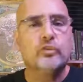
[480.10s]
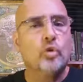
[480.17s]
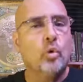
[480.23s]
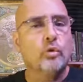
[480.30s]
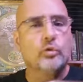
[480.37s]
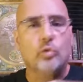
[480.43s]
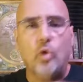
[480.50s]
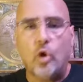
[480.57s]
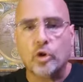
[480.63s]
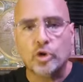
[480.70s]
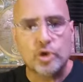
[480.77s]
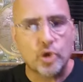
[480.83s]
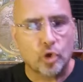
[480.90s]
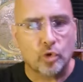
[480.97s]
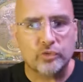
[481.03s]
going through all your
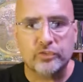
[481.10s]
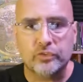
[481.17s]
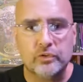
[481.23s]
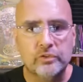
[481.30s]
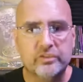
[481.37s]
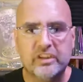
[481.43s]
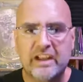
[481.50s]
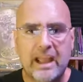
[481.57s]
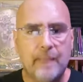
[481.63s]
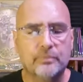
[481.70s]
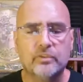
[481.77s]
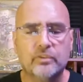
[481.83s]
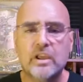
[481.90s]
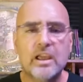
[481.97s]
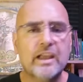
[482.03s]
neural
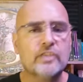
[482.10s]
synapses.